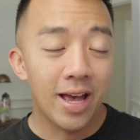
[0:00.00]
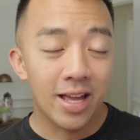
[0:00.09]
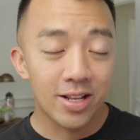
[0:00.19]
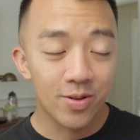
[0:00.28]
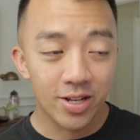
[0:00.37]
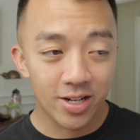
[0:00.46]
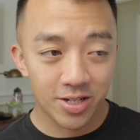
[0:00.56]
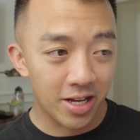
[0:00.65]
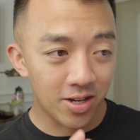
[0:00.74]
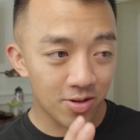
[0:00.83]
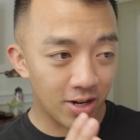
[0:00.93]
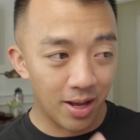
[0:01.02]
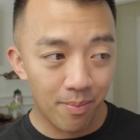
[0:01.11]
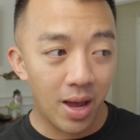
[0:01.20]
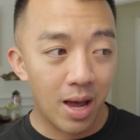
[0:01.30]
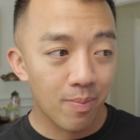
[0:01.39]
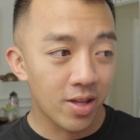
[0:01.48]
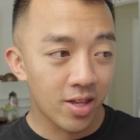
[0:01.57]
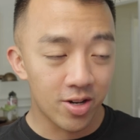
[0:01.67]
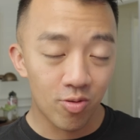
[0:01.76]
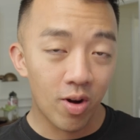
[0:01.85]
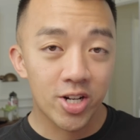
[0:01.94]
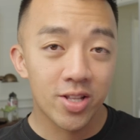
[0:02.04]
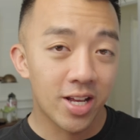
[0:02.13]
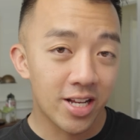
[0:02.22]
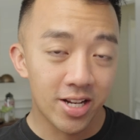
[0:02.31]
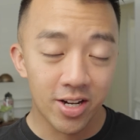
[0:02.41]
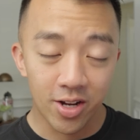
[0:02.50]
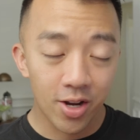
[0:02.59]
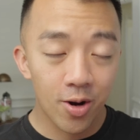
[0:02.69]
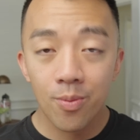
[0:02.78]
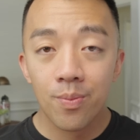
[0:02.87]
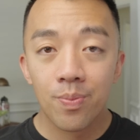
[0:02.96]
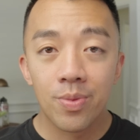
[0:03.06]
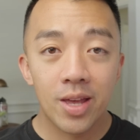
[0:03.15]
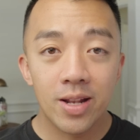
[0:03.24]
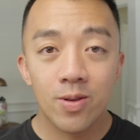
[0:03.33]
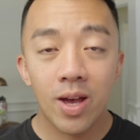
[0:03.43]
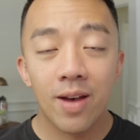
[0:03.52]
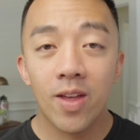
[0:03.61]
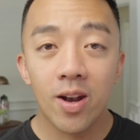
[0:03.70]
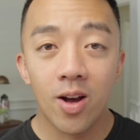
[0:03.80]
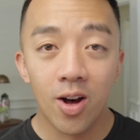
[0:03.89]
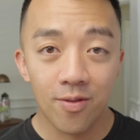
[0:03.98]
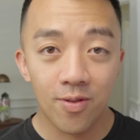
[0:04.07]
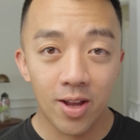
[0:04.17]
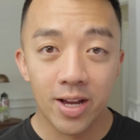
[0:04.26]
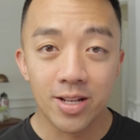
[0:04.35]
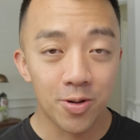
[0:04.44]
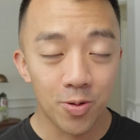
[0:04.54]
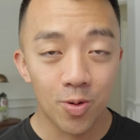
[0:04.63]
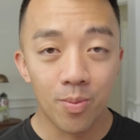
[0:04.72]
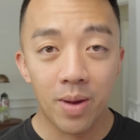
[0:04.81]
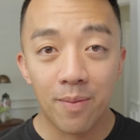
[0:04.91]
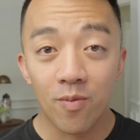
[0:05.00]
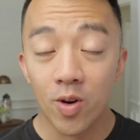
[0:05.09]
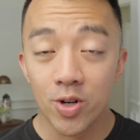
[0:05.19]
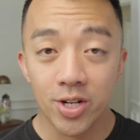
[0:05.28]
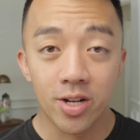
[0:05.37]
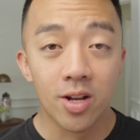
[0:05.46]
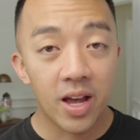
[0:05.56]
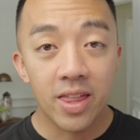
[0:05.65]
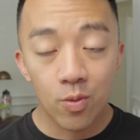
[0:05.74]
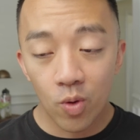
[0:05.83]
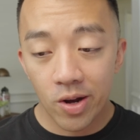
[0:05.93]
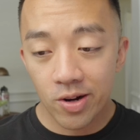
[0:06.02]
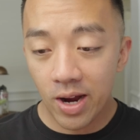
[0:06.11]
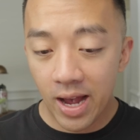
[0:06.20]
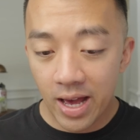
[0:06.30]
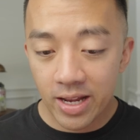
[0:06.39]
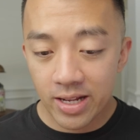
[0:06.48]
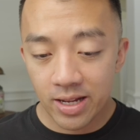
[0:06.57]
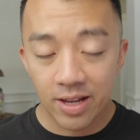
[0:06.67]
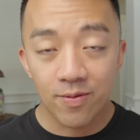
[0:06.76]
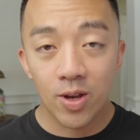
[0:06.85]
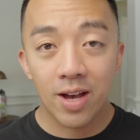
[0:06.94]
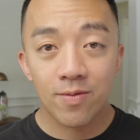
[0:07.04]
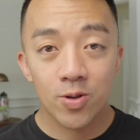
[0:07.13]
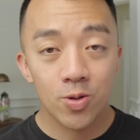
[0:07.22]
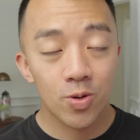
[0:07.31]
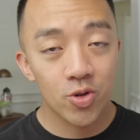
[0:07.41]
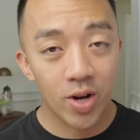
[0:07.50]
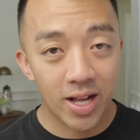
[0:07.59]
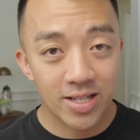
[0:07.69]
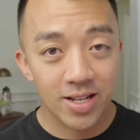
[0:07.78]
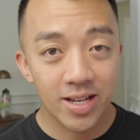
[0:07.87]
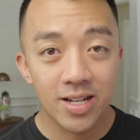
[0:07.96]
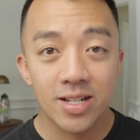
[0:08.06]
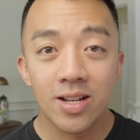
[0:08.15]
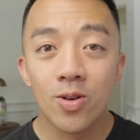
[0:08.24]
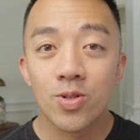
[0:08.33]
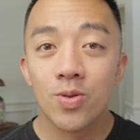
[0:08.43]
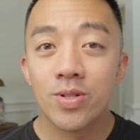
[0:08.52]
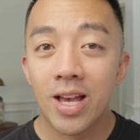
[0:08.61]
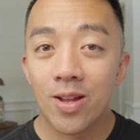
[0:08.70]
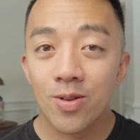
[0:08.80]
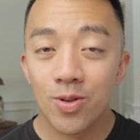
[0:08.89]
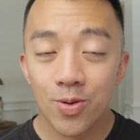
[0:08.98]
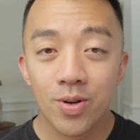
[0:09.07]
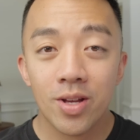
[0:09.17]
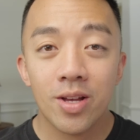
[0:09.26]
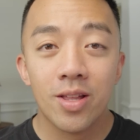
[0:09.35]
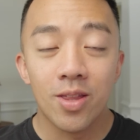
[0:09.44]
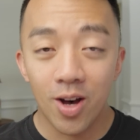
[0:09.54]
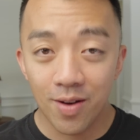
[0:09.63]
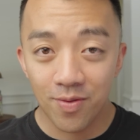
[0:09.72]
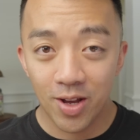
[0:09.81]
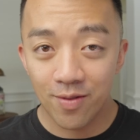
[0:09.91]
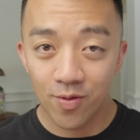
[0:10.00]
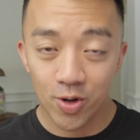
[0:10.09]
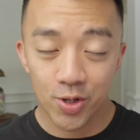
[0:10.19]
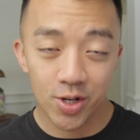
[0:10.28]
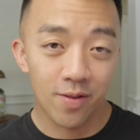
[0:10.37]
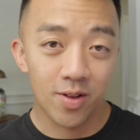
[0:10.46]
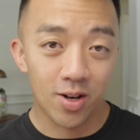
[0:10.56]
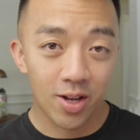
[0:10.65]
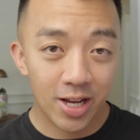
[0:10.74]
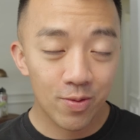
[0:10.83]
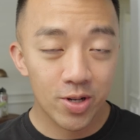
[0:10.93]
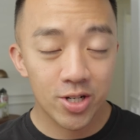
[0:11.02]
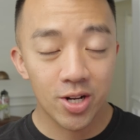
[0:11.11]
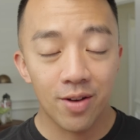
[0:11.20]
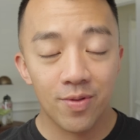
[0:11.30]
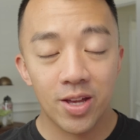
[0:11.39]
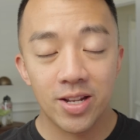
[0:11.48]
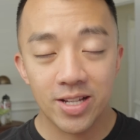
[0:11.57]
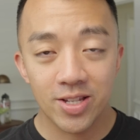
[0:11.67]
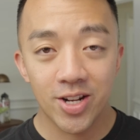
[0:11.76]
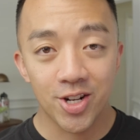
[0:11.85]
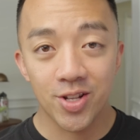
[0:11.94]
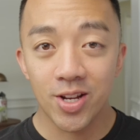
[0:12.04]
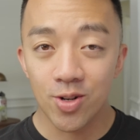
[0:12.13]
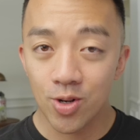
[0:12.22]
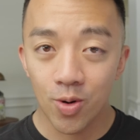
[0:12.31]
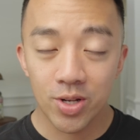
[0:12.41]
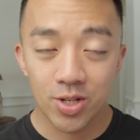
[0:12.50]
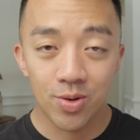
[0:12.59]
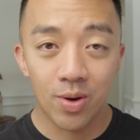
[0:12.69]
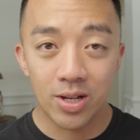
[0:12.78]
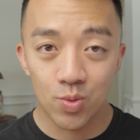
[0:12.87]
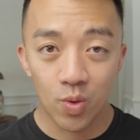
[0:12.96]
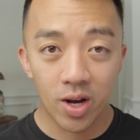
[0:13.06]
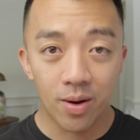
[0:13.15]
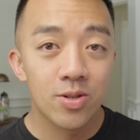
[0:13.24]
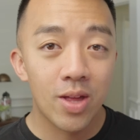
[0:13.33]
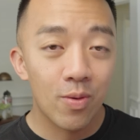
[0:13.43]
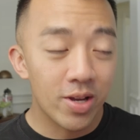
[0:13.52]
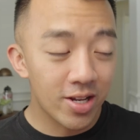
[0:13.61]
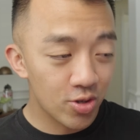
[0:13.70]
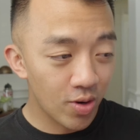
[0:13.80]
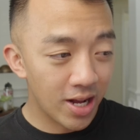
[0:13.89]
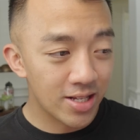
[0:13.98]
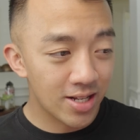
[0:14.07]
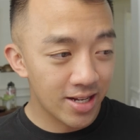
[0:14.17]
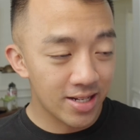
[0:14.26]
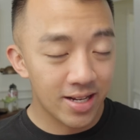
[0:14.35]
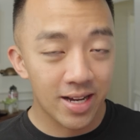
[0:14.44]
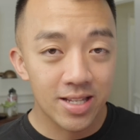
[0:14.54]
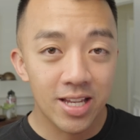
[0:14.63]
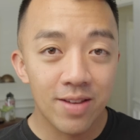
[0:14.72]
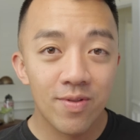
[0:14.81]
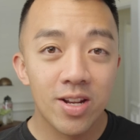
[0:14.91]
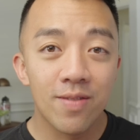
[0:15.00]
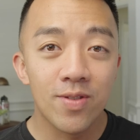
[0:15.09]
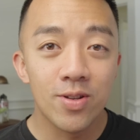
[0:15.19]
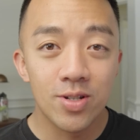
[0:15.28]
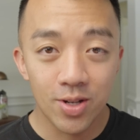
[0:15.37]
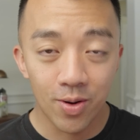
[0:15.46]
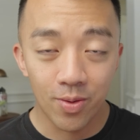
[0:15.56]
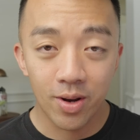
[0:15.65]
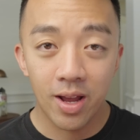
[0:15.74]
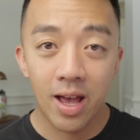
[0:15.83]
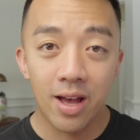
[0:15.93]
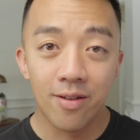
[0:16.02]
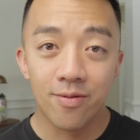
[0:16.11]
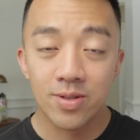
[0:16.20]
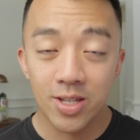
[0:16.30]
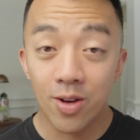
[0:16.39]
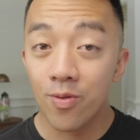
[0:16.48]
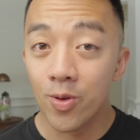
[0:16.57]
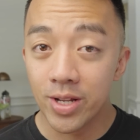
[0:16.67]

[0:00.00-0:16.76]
and you need to take a look at map in the direction that you need to go, then you have that offline Google Map version. And then while you're at it, if you have Google Translate, also download the offline version of the language of the destination that you're going to as well. So that way you can translate text even if you don't have cell phone